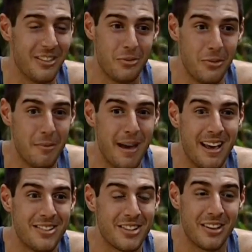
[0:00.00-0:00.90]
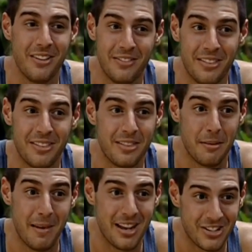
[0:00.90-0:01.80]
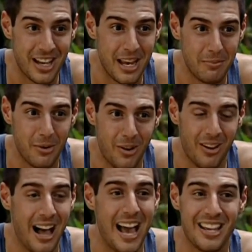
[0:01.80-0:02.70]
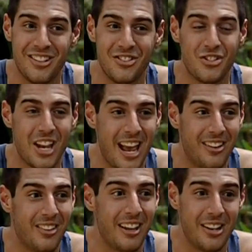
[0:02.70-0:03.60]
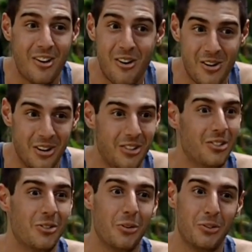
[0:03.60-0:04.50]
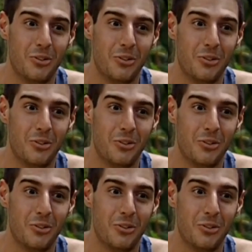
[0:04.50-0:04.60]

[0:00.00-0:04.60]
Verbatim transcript: through the magic of the magic eight ball, I can channel and harness those